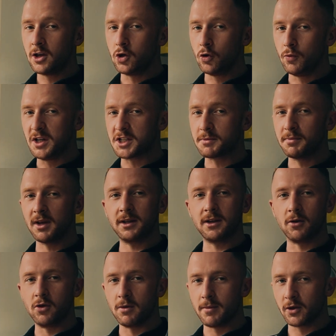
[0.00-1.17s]
you'll be split
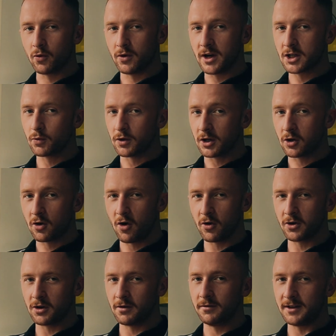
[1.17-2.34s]
down the middle, and that's where the
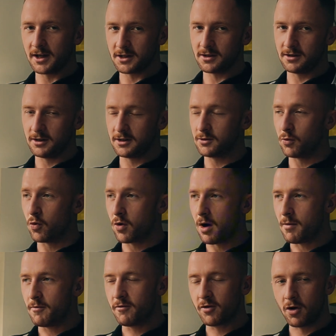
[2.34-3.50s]
cognitive dissonance will
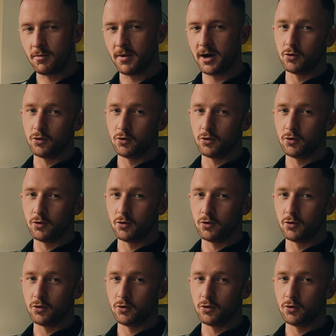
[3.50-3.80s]
come from.